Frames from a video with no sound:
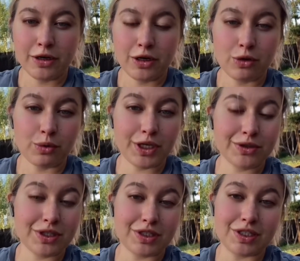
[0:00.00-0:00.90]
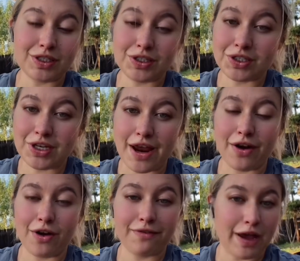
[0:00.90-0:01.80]
We use it to sustain
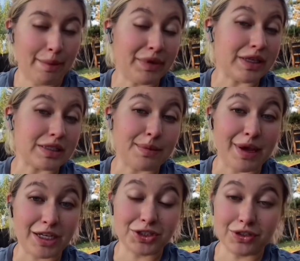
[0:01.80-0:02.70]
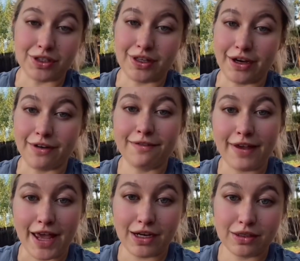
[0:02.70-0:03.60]
our families and make sure that they are
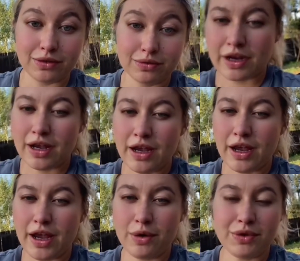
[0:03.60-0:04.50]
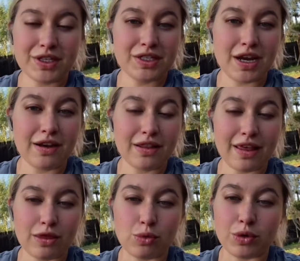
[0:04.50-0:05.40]
fed. And with the state
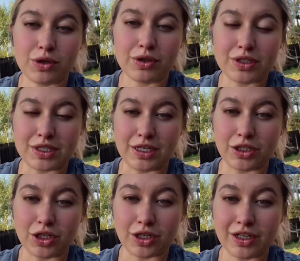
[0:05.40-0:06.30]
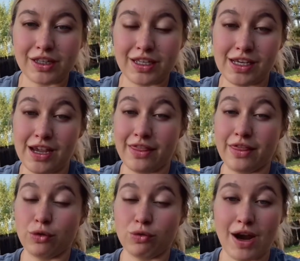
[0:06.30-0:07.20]
that the world is in currently and
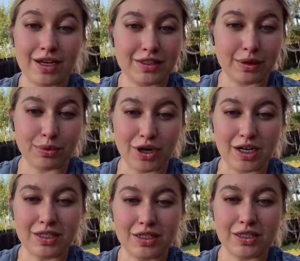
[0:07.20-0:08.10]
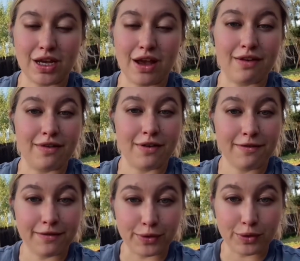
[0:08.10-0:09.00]
the rising prices of
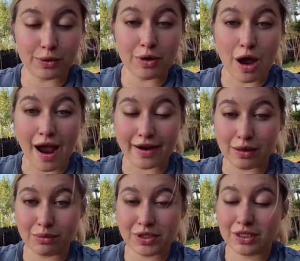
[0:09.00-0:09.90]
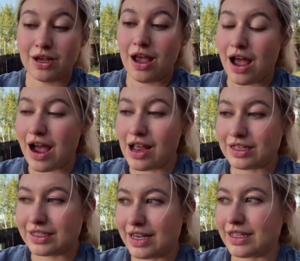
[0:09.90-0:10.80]
food items,
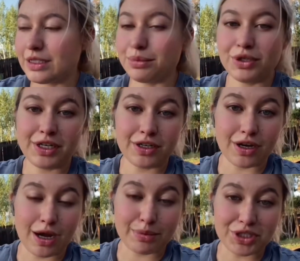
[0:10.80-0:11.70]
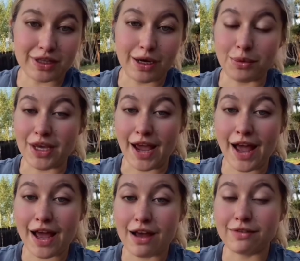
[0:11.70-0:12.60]
I'd say it's a pretty good option that we
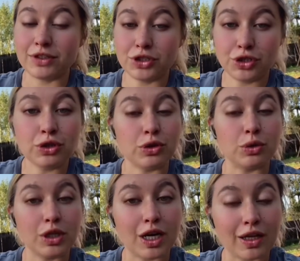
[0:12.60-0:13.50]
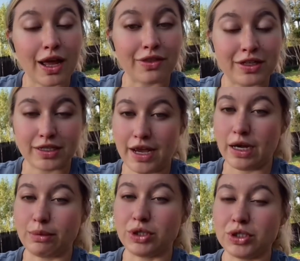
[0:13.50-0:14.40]
have to cull out these
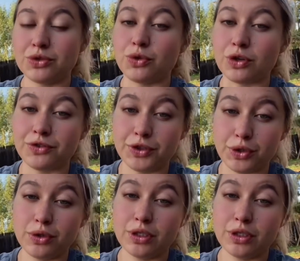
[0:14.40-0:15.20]
animals for food.